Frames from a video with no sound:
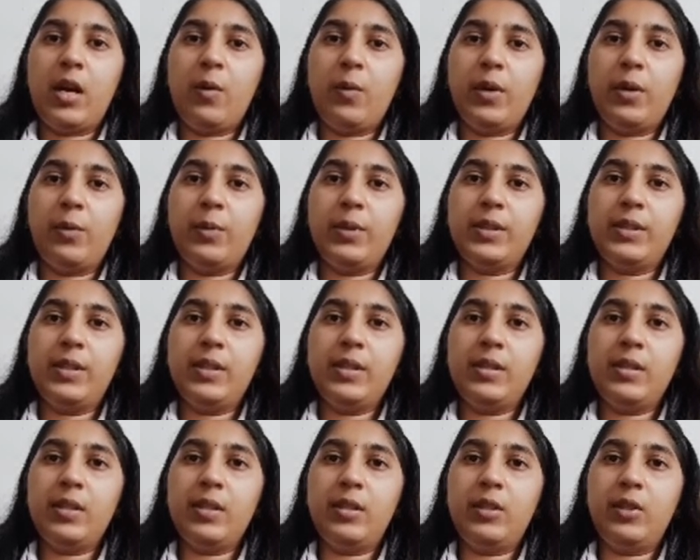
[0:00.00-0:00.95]
since the
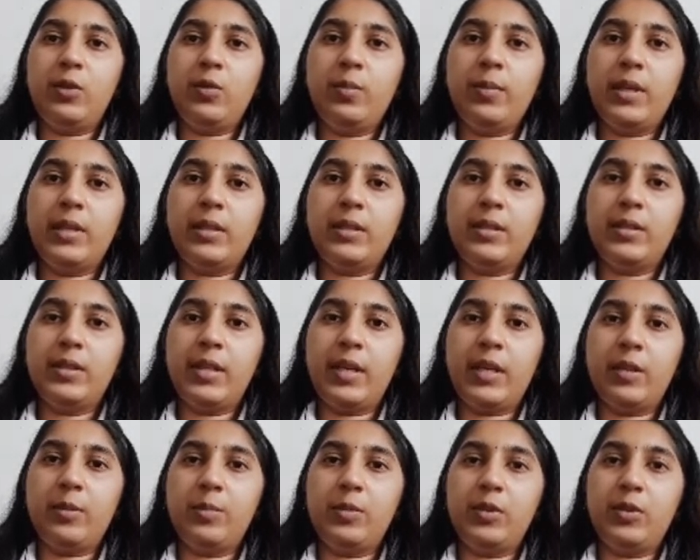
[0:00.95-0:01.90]
New Balance help
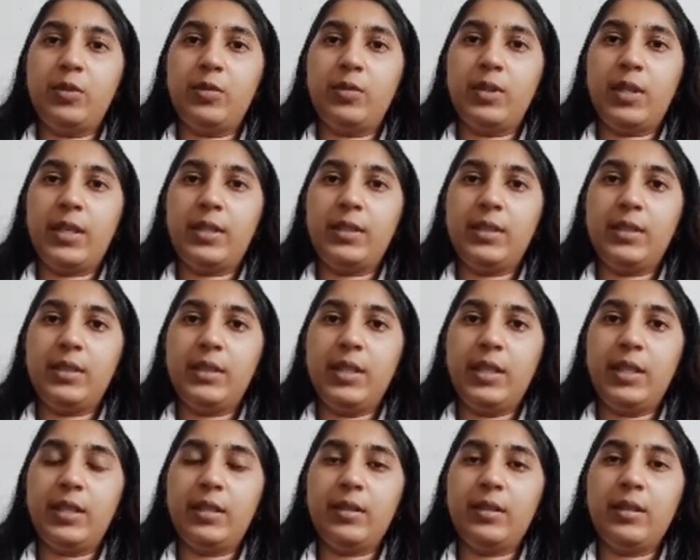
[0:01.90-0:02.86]
to undertake
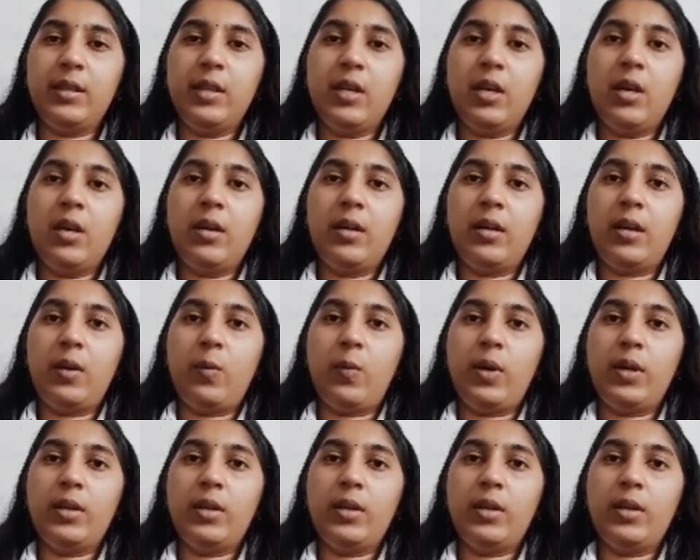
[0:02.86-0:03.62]
one